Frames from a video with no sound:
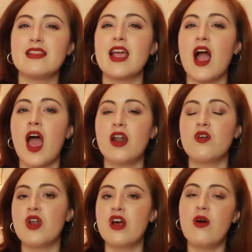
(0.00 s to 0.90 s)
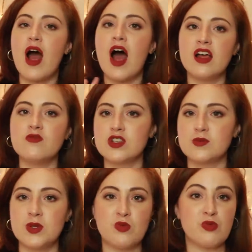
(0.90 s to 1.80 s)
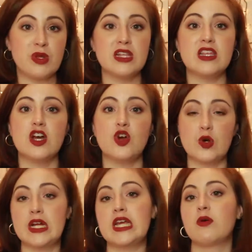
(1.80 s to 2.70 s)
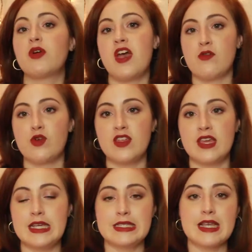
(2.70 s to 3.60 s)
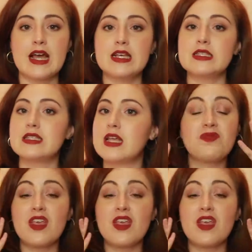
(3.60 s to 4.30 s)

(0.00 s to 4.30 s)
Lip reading: Like, I don't know, I've just been really agreeing with everything he says.